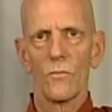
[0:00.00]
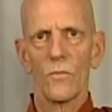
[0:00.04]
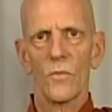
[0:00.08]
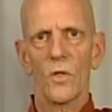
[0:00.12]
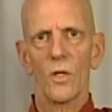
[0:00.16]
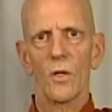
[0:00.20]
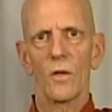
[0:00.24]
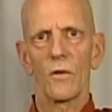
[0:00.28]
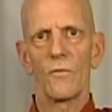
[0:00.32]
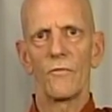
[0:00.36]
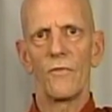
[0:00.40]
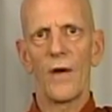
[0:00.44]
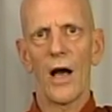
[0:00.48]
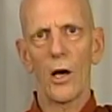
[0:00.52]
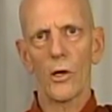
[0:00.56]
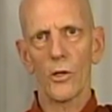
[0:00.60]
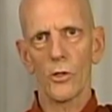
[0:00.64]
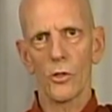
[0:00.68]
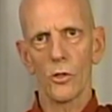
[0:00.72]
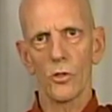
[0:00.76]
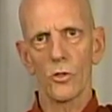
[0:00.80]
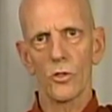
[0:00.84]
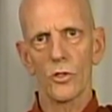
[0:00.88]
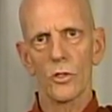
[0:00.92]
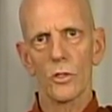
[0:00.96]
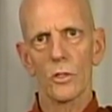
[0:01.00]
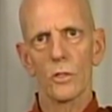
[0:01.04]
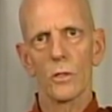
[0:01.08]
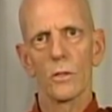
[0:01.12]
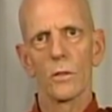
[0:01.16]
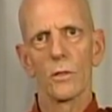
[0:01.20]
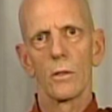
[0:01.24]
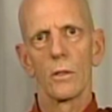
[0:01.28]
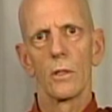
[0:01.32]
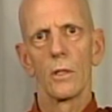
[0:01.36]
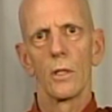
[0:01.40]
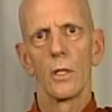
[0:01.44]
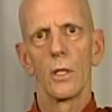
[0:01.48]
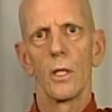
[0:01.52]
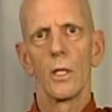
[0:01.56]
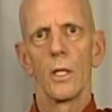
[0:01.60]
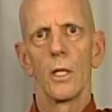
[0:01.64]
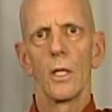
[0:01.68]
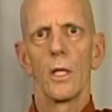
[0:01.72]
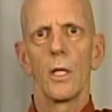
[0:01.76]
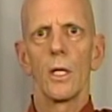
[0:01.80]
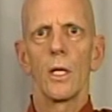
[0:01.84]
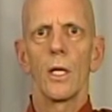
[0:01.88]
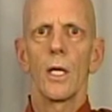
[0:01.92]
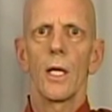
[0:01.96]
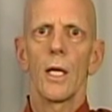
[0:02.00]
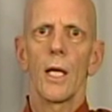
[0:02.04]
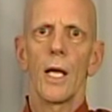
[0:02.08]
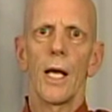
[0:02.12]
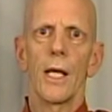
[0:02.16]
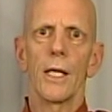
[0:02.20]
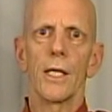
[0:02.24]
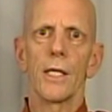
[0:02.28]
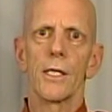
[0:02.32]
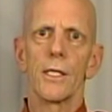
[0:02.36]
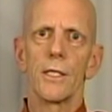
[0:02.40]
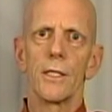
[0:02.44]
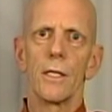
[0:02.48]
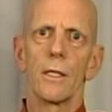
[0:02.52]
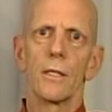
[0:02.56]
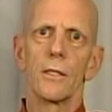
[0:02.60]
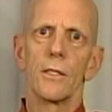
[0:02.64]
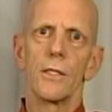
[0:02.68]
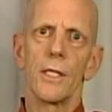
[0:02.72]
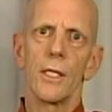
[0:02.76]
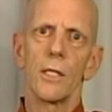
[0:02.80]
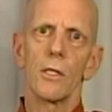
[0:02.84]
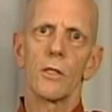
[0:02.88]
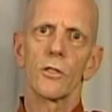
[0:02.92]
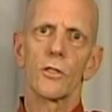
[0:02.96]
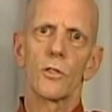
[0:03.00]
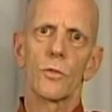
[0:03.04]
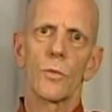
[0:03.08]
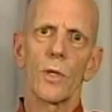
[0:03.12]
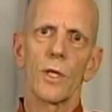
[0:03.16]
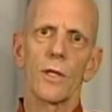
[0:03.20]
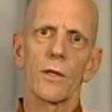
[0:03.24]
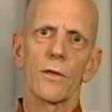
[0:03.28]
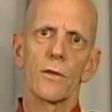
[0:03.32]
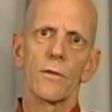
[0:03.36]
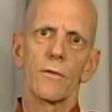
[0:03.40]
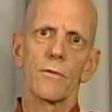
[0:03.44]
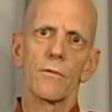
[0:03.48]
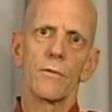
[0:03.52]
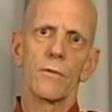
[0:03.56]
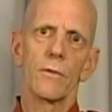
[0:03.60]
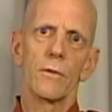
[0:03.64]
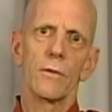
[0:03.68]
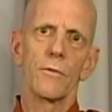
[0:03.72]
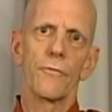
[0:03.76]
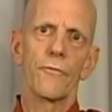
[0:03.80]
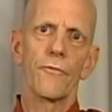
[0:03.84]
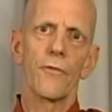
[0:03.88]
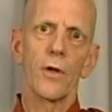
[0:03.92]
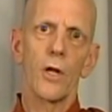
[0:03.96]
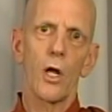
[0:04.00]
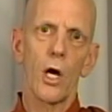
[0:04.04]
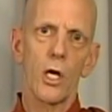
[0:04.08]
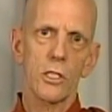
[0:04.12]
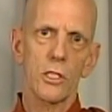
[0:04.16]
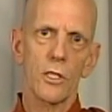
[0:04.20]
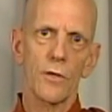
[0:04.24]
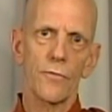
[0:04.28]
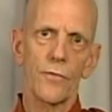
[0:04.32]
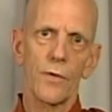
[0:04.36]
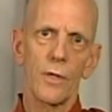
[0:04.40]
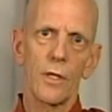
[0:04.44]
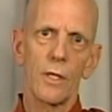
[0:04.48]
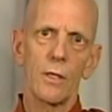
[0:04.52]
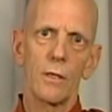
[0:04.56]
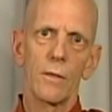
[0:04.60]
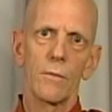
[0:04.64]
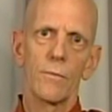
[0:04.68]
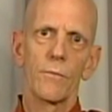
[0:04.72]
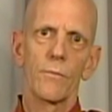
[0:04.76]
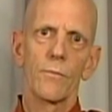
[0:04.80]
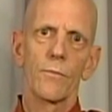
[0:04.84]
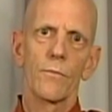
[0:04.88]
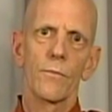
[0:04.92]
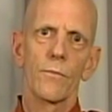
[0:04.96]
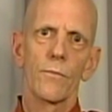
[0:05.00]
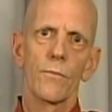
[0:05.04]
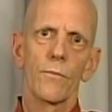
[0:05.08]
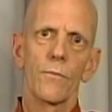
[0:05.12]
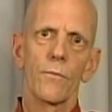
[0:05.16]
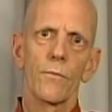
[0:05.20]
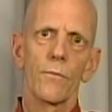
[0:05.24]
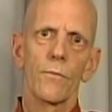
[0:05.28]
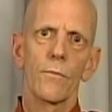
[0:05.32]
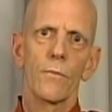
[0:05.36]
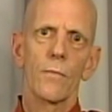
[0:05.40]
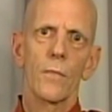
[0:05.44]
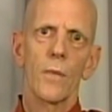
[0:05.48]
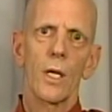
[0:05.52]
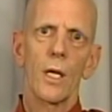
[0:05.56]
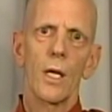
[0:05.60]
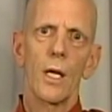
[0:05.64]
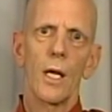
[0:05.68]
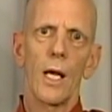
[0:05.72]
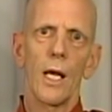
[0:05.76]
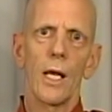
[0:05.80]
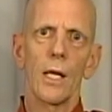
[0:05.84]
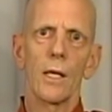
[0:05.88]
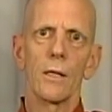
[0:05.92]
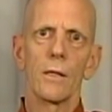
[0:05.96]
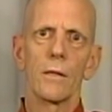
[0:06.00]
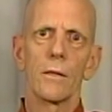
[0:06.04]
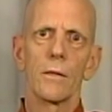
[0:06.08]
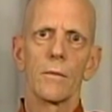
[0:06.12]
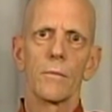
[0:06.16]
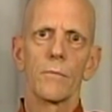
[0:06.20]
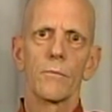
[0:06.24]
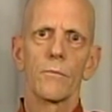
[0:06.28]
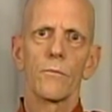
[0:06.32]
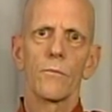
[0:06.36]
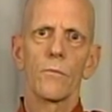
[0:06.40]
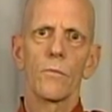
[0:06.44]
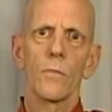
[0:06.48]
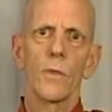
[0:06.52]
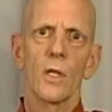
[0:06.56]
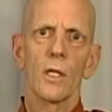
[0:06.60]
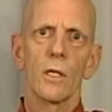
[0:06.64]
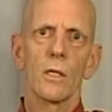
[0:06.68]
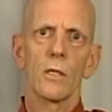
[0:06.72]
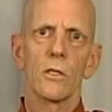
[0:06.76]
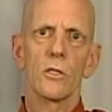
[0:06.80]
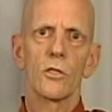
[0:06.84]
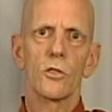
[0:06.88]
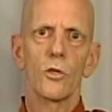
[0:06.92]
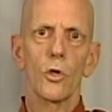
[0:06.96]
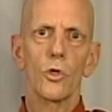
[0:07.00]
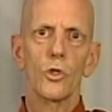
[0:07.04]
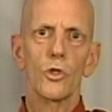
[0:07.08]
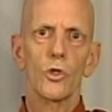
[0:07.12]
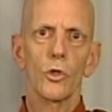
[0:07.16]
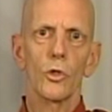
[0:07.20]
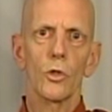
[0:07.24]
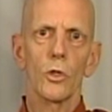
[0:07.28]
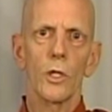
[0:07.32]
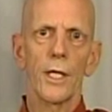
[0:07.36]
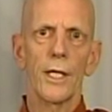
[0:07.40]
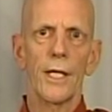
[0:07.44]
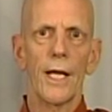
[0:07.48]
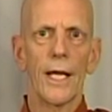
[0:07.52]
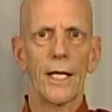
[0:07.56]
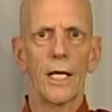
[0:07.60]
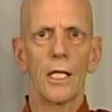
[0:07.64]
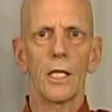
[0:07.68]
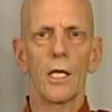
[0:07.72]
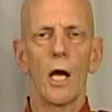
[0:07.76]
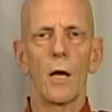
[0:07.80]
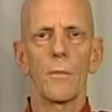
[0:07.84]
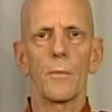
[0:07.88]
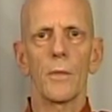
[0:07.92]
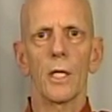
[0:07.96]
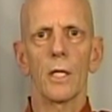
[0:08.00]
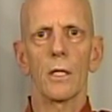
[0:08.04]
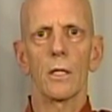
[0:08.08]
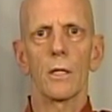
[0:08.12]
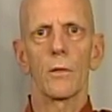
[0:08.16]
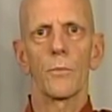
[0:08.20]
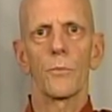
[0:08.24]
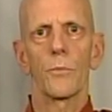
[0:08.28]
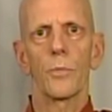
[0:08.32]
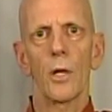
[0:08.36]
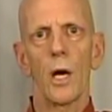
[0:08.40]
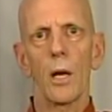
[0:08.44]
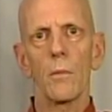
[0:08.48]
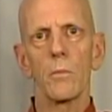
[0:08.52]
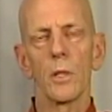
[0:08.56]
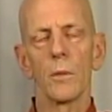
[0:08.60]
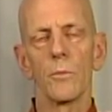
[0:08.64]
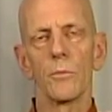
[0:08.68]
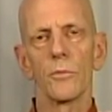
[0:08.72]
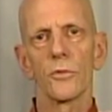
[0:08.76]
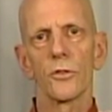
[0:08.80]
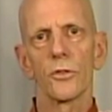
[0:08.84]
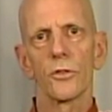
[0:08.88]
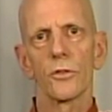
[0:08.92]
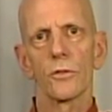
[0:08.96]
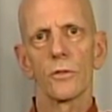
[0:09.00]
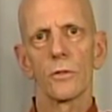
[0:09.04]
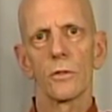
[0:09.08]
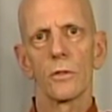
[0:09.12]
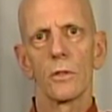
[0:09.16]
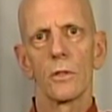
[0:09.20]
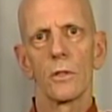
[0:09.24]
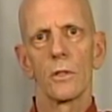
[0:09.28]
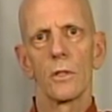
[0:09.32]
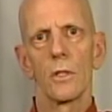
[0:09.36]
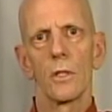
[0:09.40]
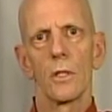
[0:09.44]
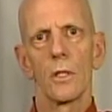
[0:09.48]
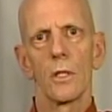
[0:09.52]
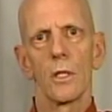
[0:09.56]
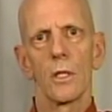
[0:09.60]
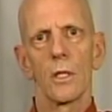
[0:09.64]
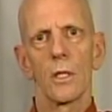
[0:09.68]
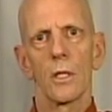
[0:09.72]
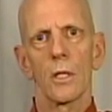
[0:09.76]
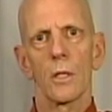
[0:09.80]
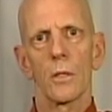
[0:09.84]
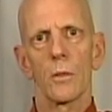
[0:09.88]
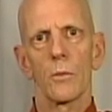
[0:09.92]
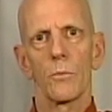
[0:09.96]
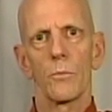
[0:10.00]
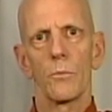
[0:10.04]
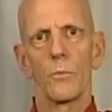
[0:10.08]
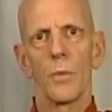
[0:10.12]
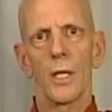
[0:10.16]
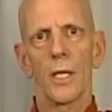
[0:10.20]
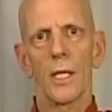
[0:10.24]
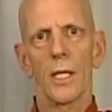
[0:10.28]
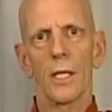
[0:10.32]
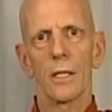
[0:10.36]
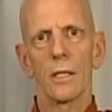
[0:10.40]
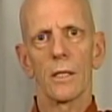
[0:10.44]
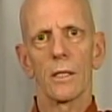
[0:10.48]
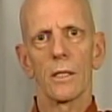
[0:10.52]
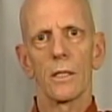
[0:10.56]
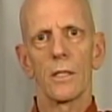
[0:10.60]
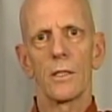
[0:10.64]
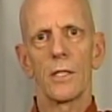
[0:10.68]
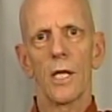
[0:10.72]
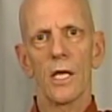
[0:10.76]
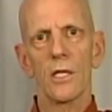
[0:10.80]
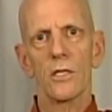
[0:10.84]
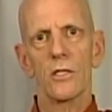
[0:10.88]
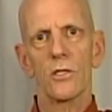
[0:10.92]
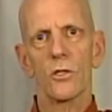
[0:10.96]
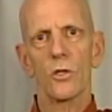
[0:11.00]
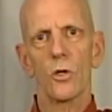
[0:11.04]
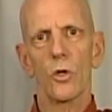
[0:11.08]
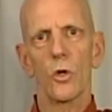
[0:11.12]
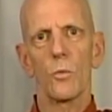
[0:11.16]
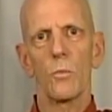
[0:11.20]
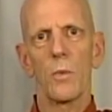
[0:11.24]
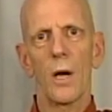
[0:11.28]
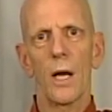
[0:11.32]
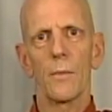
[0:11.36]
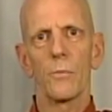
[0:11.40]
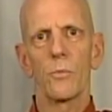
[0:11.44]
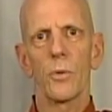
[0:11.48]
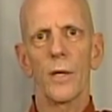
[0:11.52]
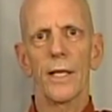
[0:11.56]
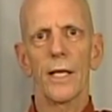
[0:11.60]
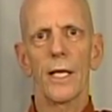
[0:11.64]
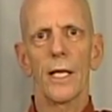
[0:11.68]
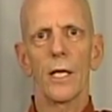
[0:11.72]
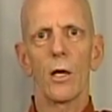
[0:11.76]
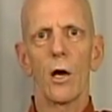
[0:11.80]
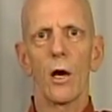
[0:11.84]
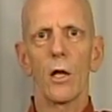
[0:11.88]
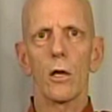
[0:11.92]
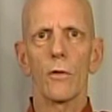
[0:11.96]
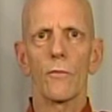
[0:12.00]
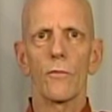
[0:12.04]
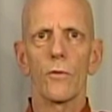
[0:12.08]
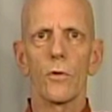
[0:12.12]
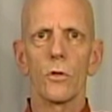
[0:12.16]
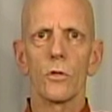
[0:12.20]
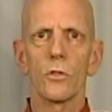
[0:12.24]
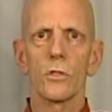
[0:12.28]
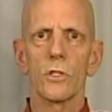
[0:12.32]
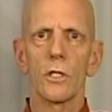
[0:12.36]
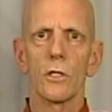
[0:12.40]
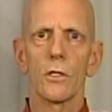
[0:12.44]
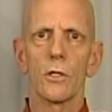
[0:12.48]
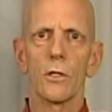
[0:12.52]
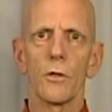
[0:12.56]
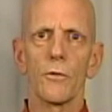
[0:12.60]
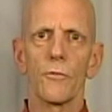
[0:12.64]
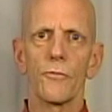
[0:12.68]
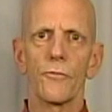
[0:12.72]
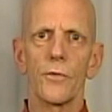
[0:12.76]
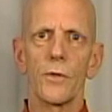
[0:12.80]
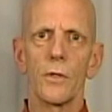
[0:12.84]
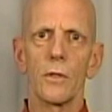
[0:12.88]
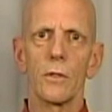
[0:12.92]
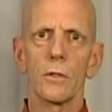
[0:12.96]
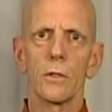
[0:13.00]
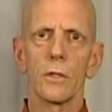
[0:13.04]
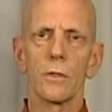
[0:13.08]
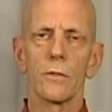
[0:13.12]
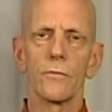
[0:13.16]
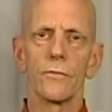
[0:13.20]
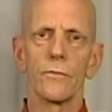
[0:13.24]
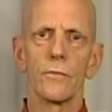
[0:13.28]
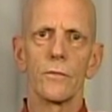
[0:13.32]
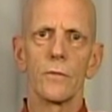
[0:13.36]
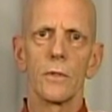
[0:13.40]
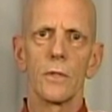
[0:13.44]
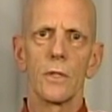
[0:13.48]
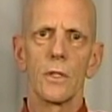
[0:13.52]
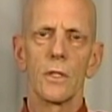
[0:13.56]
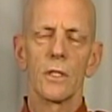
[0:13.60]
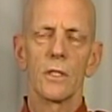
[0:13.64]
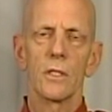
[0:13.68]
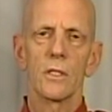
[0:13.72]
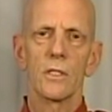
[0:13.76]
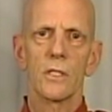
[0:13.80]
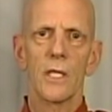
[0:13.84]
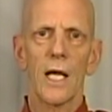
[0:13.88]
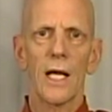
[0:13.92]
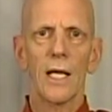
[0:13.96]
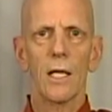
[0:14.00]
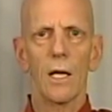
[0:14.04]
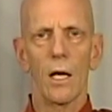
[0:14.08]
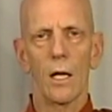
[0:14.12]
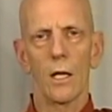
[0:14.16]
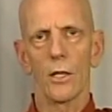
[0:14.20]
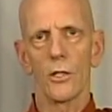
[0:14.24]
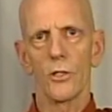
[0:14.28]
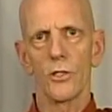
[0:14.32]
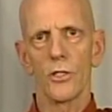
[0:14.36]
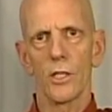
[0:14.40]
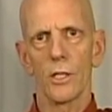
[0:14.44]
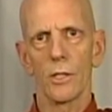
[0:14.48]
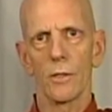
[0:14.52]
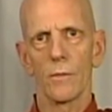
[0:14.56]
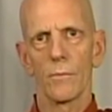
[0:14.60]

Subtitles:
values, and it deals with philosophy and social and economic problems, but it does so by bringing all of those into the field of psychology